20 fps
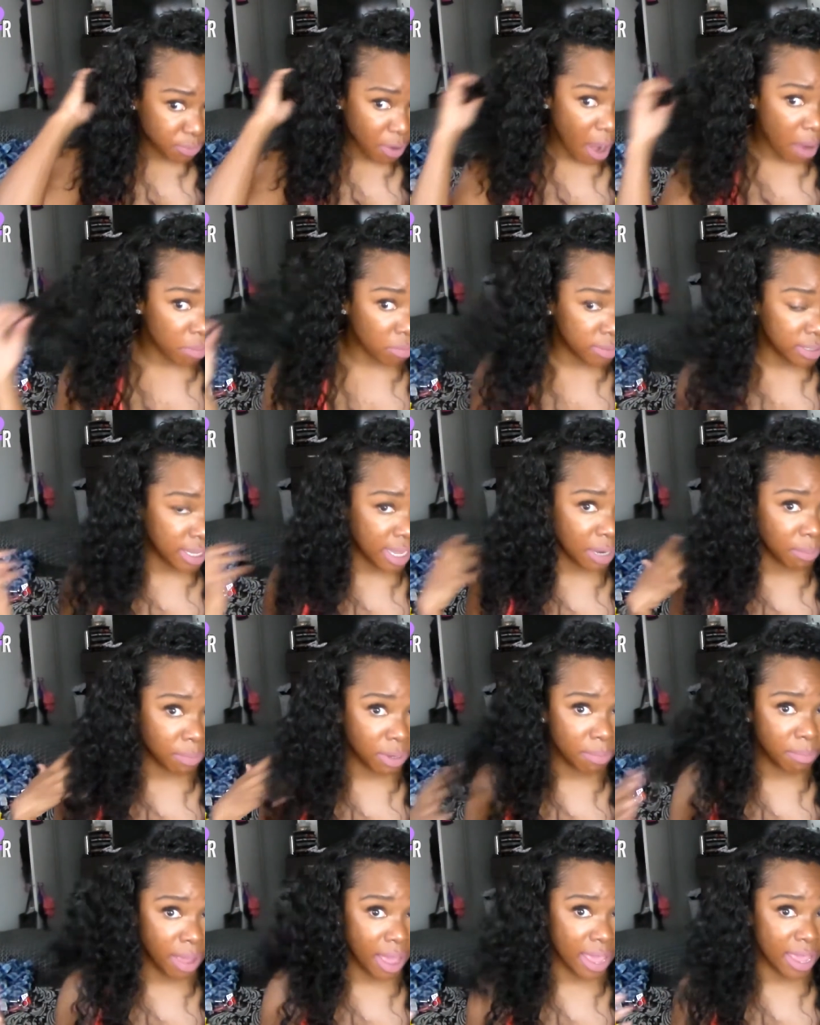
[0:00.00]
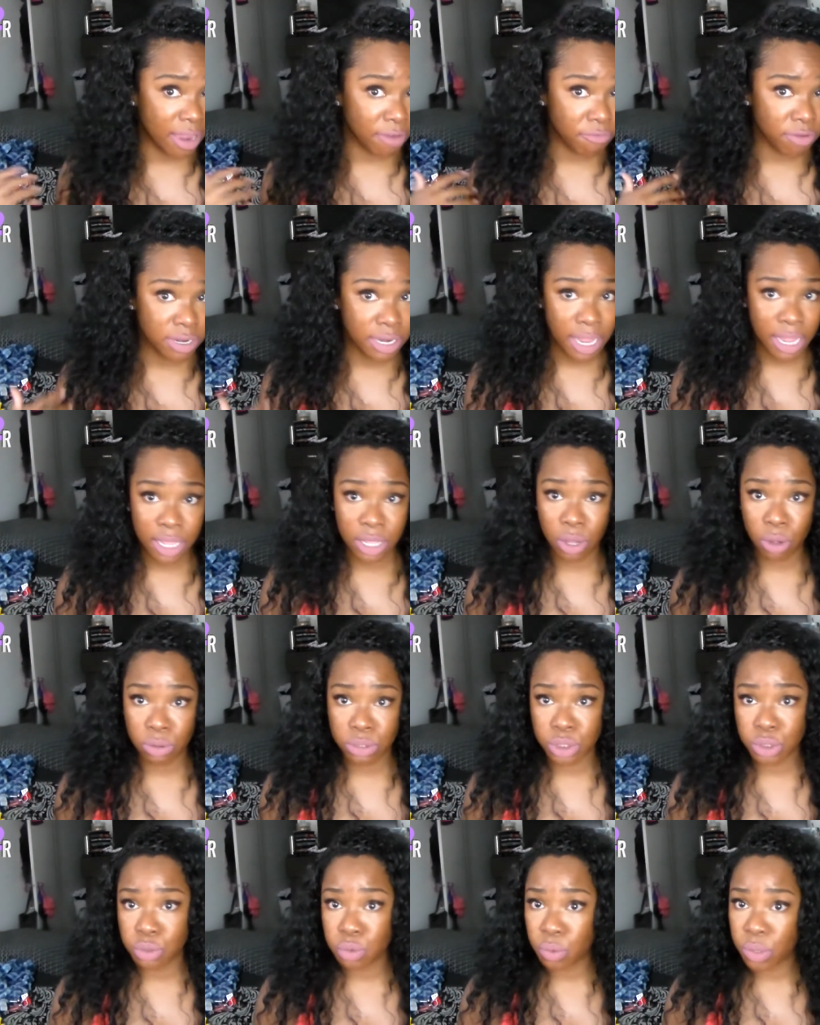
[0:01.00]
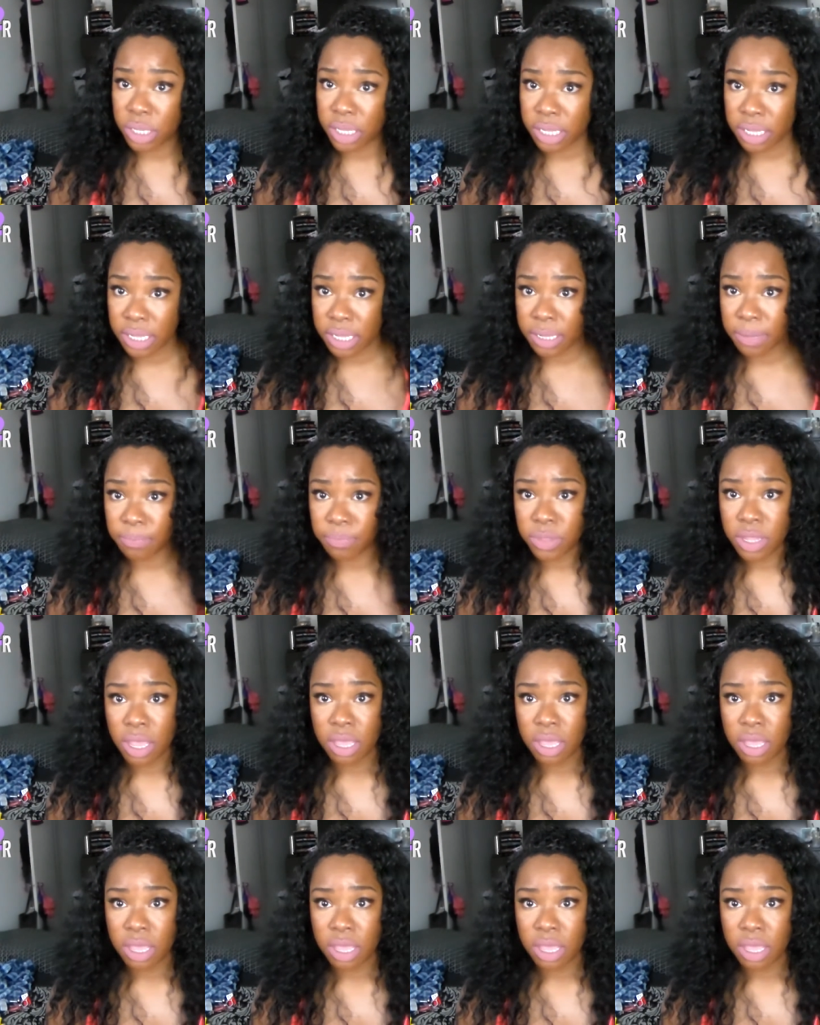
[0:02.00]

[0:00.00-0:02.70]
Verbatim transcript: is probably going to be my everyday go-to wig.